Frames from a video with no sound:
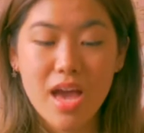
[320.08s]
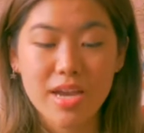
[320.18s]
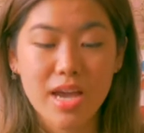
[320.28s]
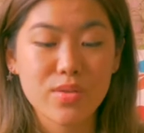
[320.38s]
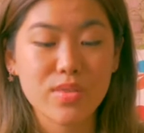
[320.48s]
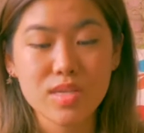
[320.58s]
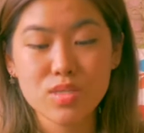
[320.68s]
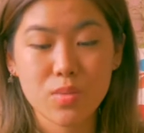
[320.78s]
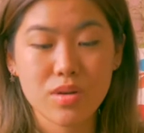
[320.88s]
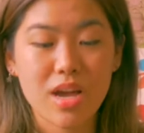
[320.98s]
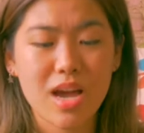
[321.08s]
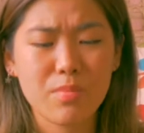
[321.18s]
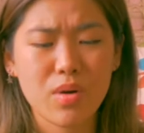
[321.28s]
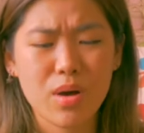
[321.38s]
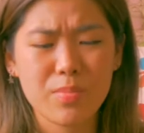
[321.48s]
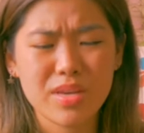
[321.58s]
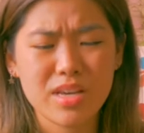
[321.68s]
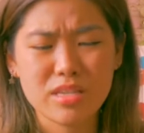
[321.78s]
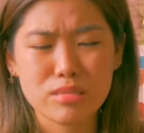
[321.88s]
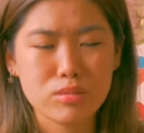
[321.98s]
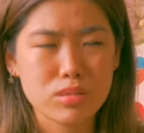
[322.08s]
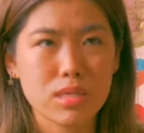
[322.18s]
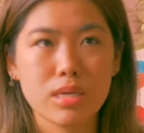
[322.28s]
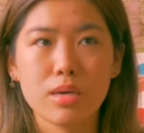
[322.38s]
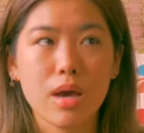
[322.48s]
now this one I bought because it was like